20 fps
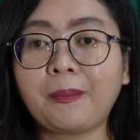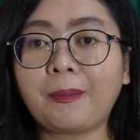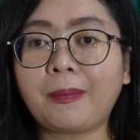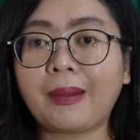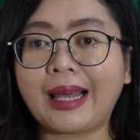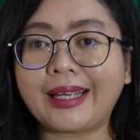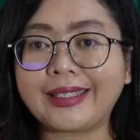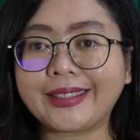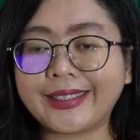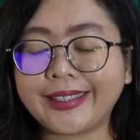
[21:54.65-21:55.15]

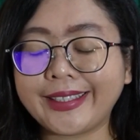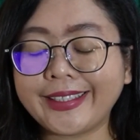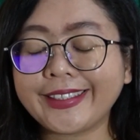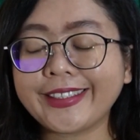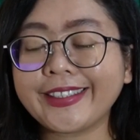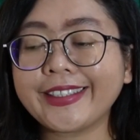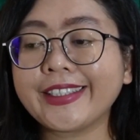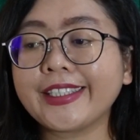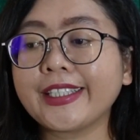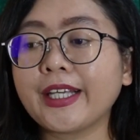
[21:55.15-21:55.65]

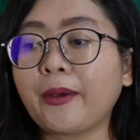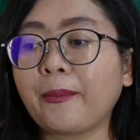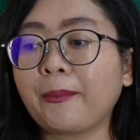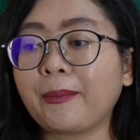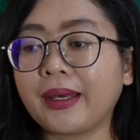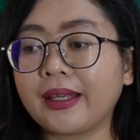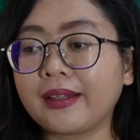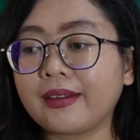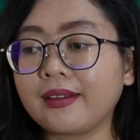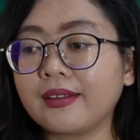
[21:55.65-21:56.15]
plastics,
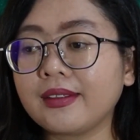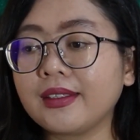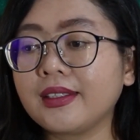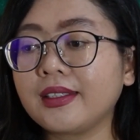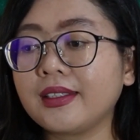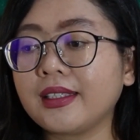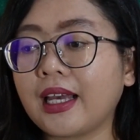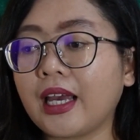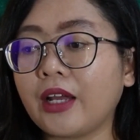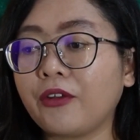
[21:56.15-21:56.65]

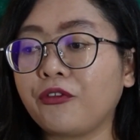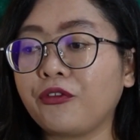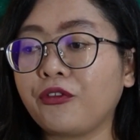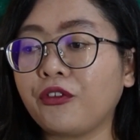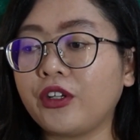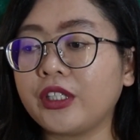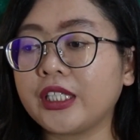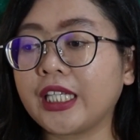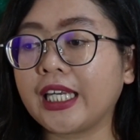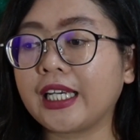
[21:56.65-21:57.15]
metals, and
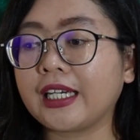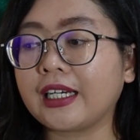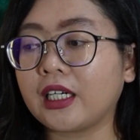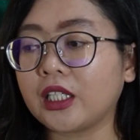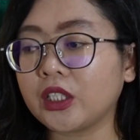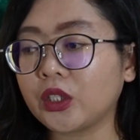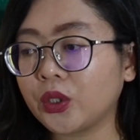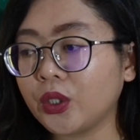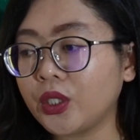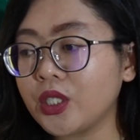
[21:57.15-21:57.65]
folding
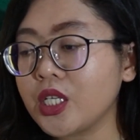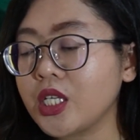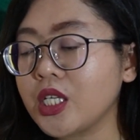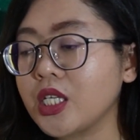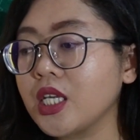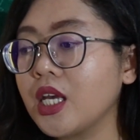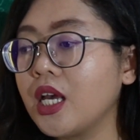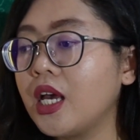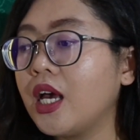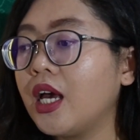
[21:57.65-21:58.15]
cartons?